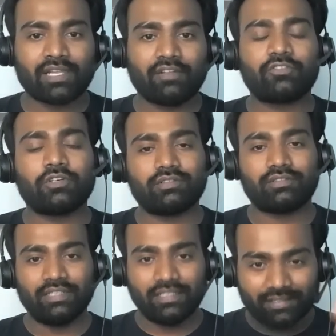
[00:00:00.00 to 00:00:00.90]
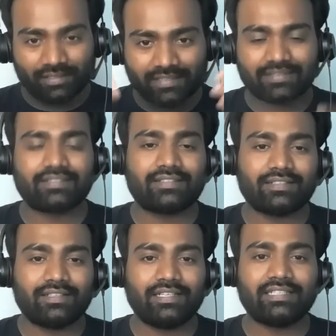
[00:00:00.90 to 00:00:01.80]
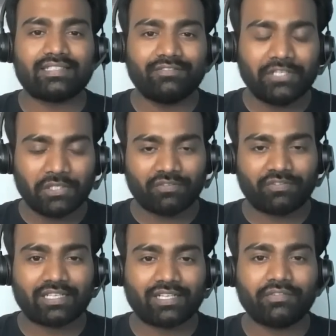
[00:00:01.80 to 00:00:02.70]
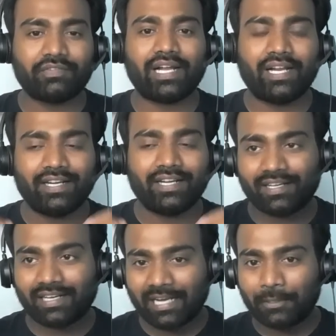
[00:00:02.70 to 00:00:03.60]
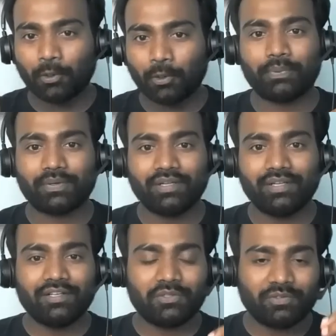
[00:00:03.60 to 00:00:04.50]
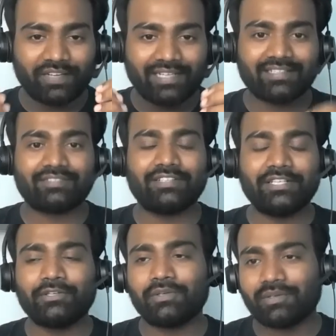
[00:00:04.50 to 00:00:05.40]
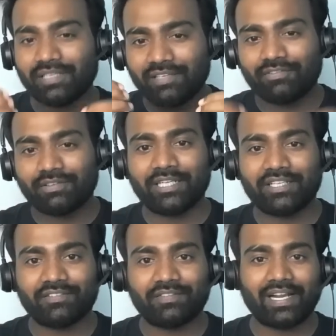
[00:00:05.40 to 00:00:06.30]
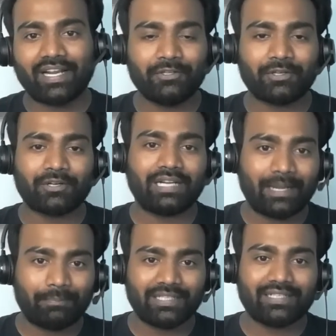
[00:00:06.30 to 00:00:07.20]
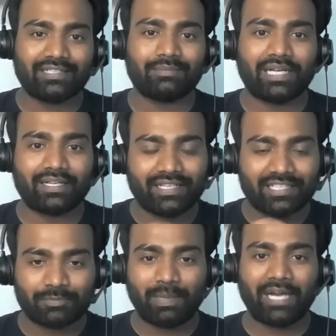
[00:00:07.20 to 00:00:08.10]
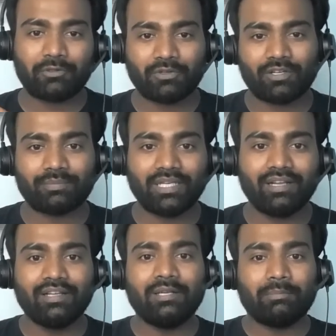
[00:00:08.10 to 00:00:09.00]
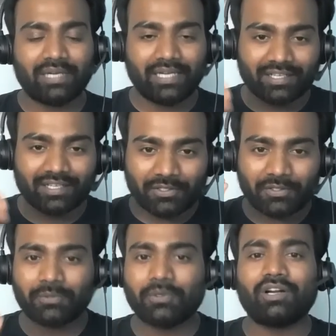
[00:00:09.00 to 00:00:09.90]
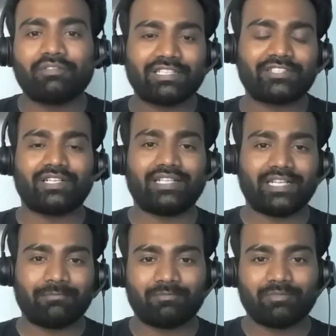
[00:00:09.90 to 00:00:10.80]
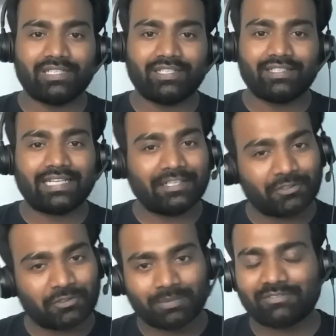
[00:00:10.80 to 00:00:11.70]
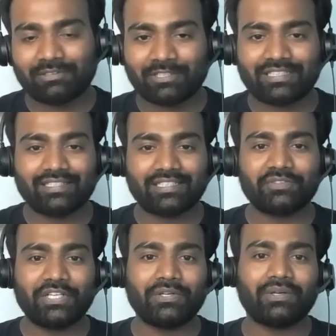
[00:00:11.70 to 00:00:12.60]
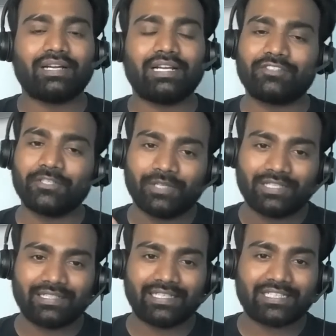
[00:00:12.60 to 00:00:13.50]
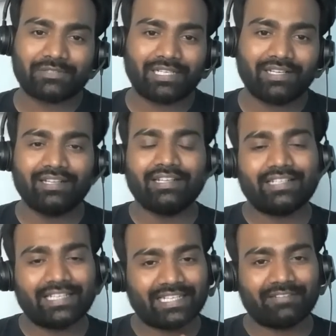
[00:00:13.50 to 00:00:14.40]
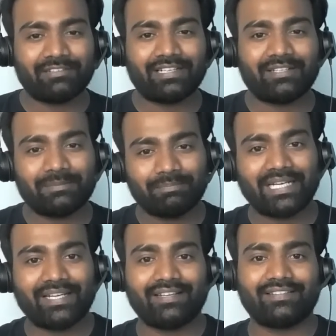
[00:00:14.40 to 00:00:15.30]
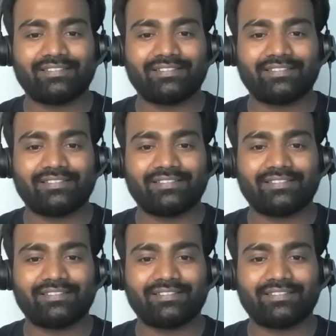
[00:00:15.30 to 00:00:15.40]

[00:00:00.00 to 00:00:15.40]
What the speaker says: So this is the video for now. And I hope you find this video informative and you're all happy that the market is back to normal, but do not waste your time. Thank you so much for watching this video. I'll see you all in the next one. Take care, everyone. Bye.